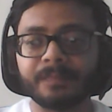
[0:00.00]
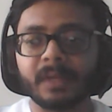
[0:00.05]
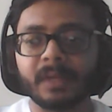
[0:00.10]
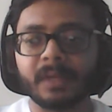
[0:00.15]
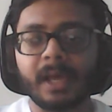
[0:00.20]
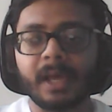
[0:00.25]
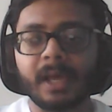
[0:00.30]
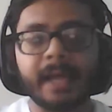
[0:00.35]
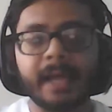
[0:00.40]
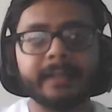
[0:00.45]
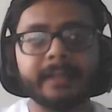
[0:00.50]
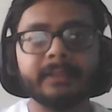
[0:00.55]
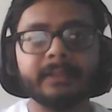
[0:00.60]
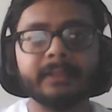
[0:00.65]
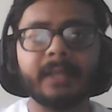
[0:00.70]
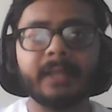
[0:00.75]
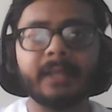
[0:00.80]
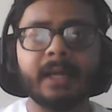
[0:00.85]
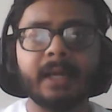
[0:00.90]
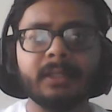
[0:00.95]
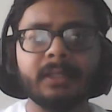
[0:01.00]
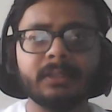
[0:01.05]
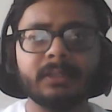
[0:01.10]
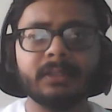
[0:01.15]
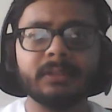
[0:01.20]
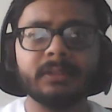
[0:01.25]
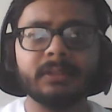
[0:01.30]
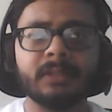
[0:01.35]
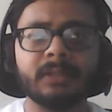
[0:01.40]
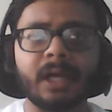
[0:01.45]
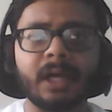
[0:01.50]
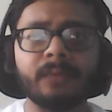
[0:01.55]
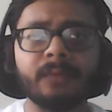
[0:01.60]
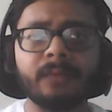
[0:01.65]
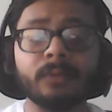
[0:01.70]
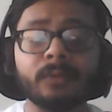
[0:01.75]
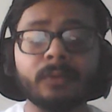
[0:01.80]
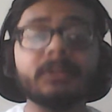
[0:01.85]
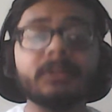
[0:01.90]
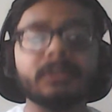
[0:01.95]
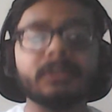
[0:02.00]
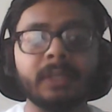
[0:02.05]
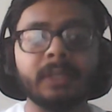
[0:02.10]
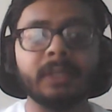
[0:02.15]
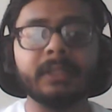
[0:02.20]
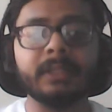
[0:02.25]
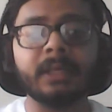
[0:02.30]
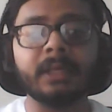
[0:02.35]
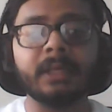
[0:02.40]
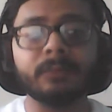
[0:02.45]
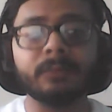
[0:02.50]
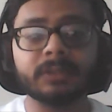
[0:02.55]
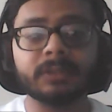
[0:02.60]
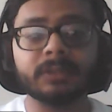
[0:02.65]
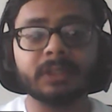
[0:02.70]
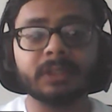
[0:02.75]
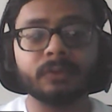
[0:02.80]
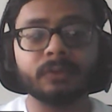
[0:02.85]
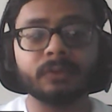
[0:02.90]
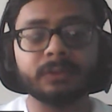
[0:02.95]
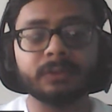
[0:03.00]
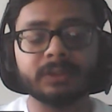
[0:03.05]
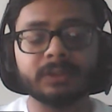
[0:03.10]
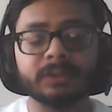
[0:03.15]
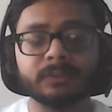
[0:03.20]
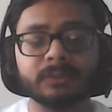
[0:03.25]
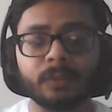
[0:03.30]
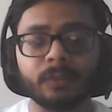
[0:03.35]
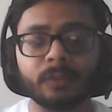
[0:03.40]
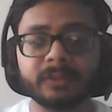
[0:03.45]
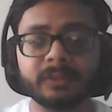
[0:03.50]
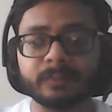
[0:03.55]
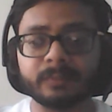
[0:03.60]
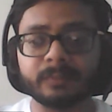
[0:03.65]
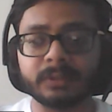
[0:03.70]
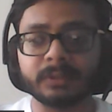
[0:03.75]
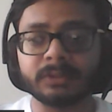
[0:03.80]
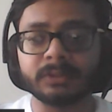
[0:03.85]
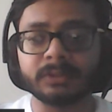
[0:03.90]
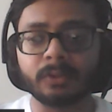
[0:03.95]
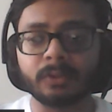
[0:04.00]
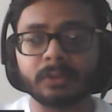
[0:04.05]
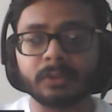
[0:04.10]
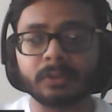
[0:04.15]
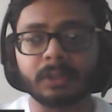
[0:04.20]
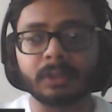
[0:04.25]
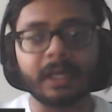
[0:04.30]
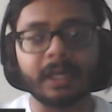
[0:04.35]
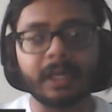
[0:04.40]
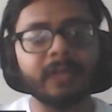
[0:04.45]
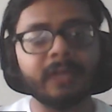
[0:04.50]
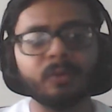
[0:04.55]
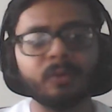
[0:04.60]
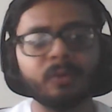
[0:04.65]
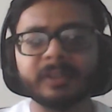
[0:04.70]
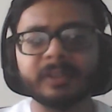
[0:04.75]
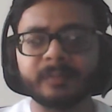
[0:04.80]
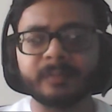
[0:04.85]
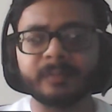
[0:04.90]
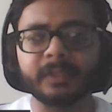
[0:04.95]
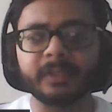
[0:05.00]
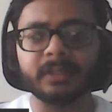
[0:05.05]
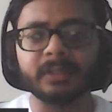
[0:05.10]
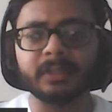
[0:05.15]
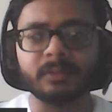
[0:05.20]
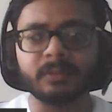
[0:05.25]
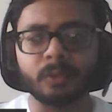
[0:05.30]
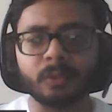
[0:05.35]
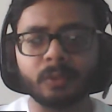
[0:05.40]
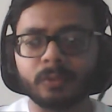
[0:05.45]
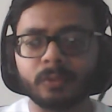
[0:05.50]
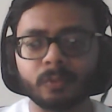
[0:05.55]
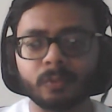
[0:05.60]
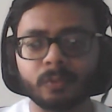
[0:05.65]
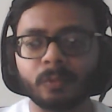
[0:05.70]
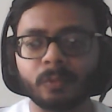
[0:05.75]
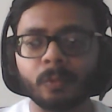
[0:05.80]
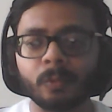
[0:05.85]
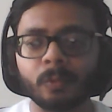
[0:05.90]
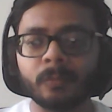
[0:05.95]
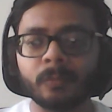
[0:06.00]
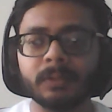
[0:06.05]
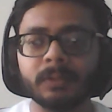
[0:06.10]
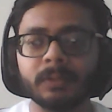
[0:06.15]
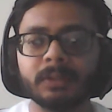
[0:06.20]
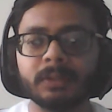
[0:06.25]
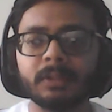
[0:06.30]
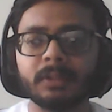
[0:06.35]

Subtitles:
And in that I was asked questions, what is merge sort. I had to explain, not to code over there.